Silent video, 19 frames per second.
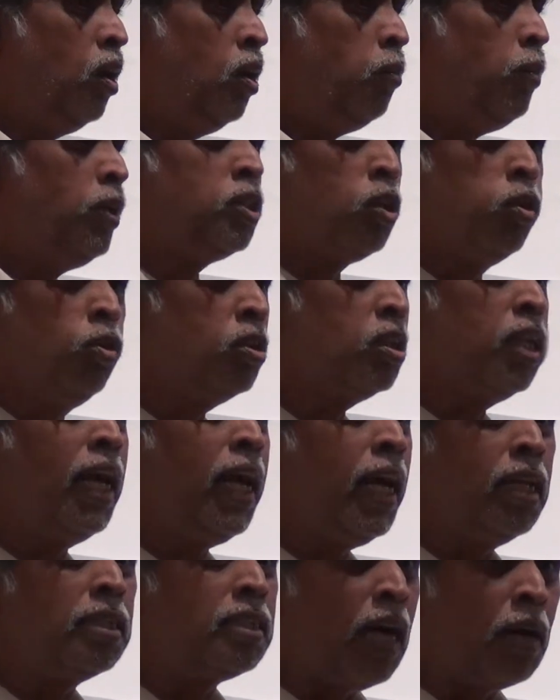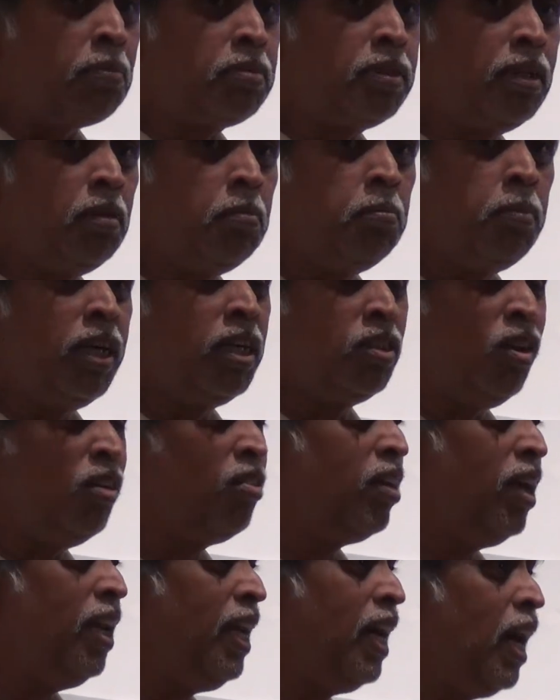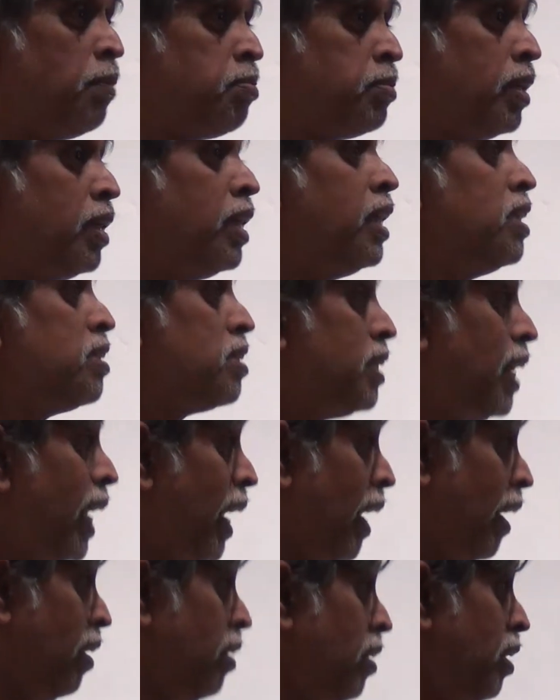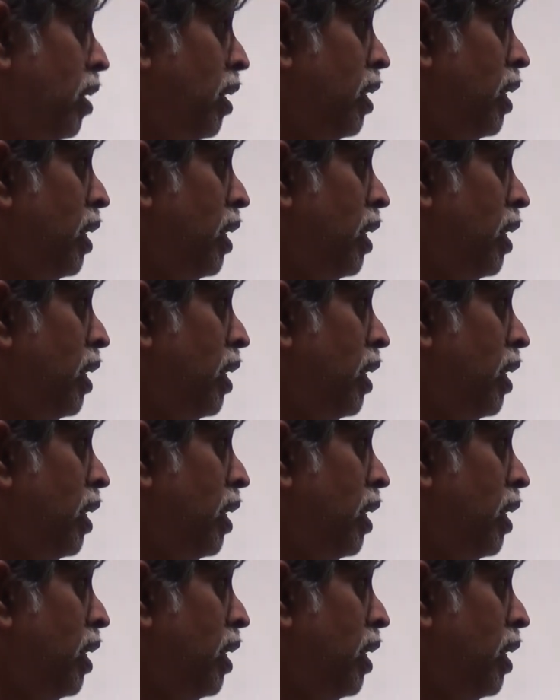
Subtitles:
which looks like it is absent, but it's not really absent. It is there.